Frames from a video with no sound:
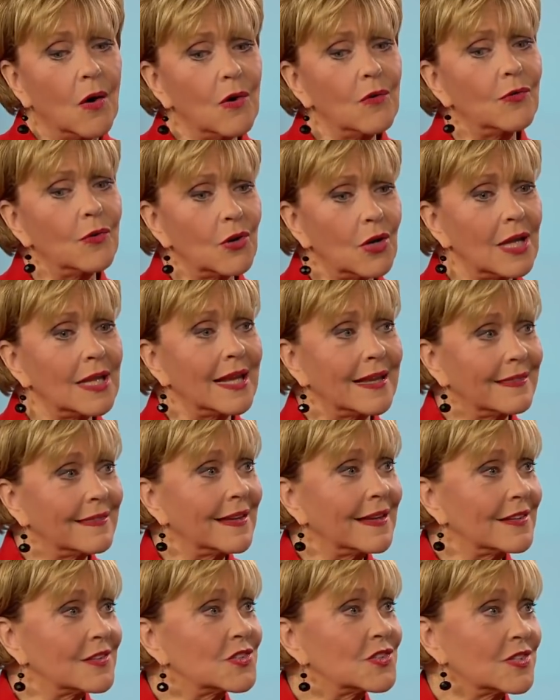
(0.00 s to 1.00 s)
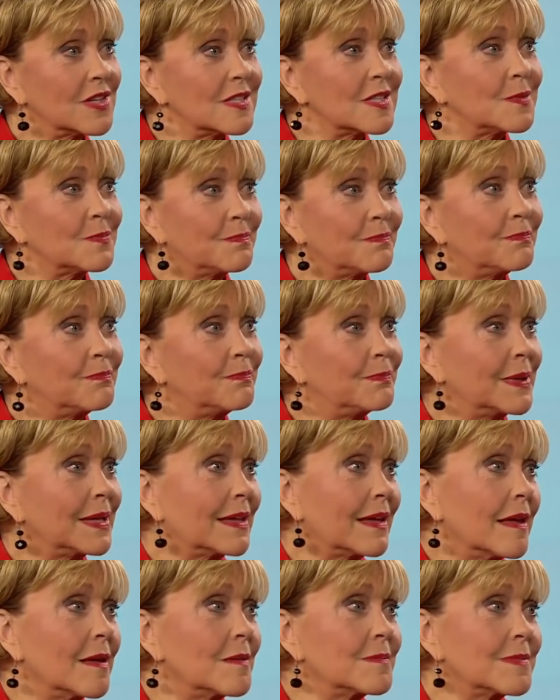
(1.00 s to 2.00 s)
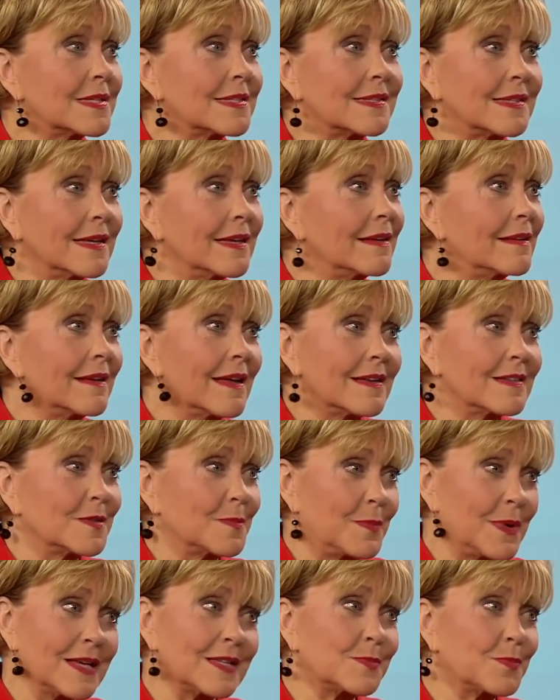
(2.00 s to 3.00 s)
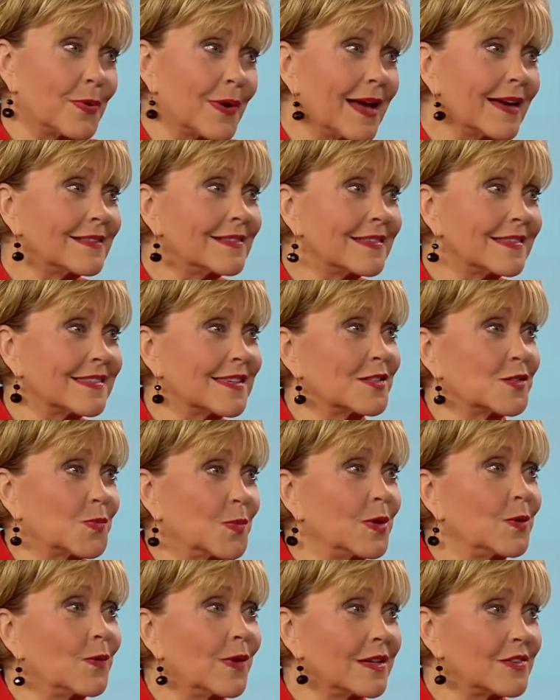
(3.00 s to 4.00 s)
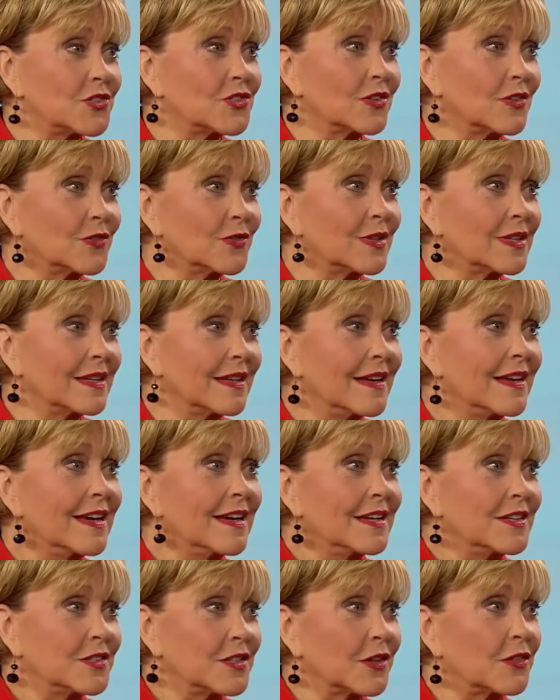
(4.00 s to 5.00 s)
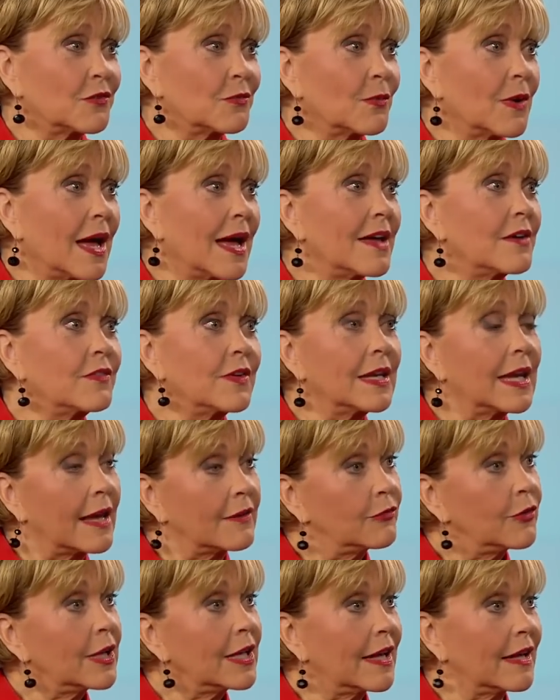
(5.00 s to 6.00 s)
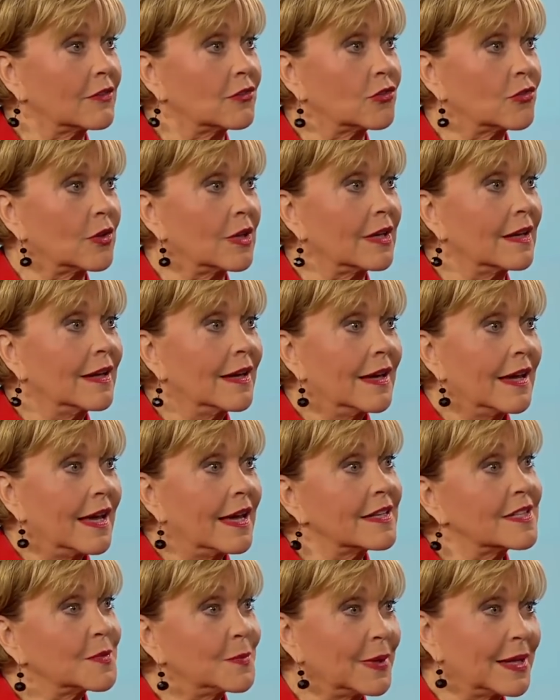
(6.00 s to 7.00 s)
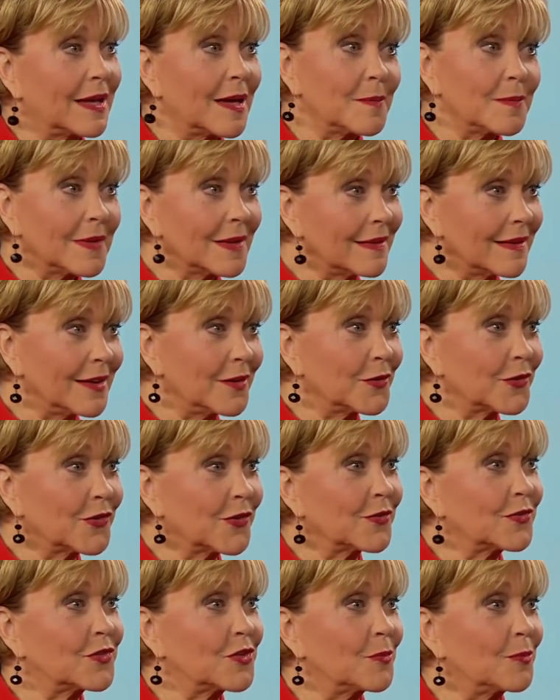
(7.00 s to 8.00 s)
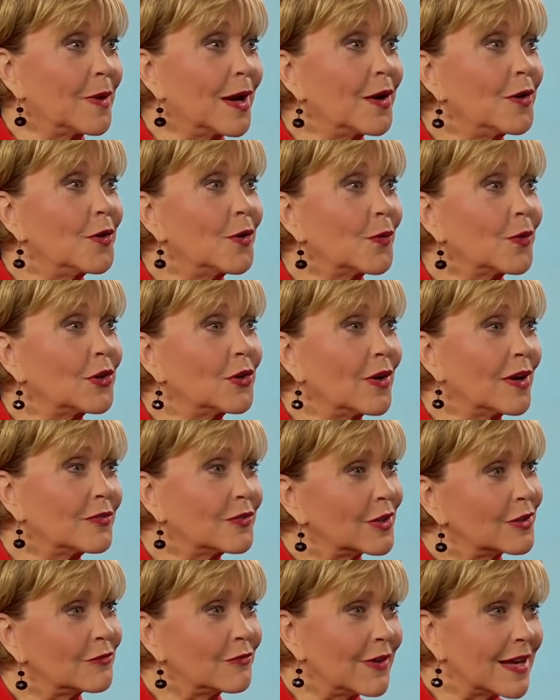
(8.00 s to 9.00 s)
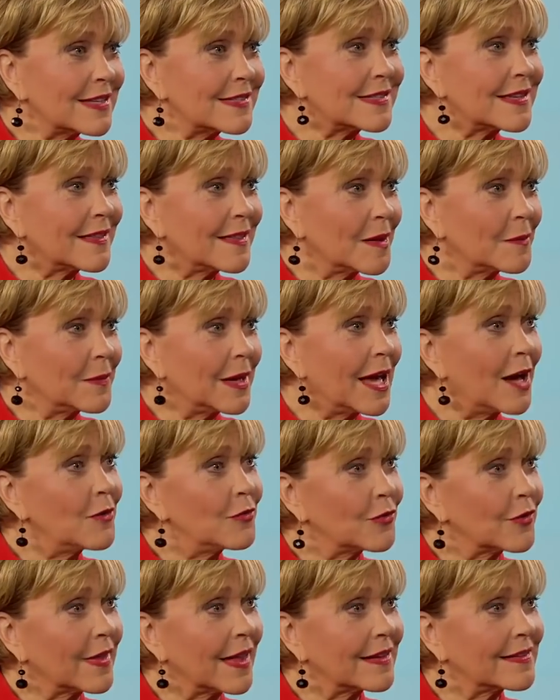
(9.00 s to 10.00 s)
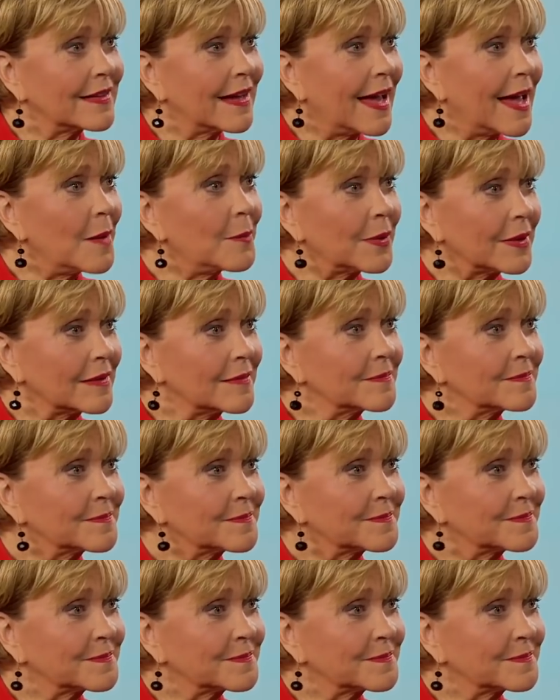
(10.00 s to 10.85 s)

Overall, I think it's just become seen as best practices. We want children to thrive in every country and to become the leaders of tomorrow, and you have to invest in them now for that to happen.